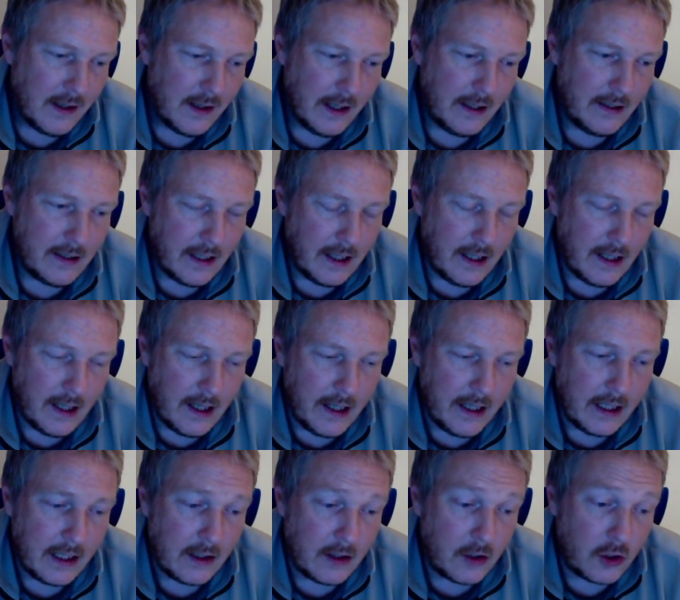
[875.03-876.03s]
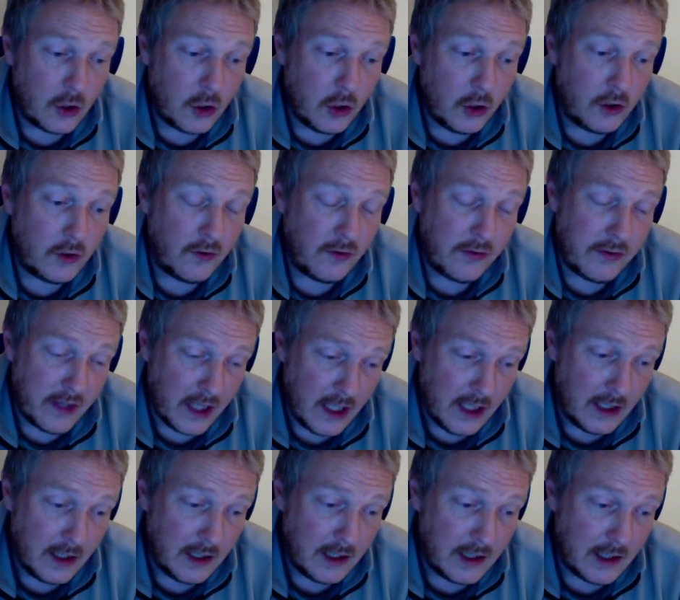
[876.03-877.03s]
And I could
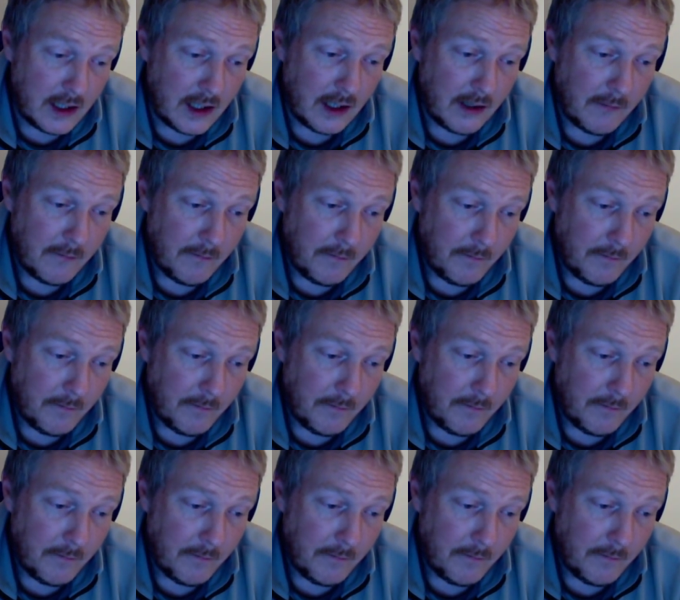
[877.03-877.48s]
think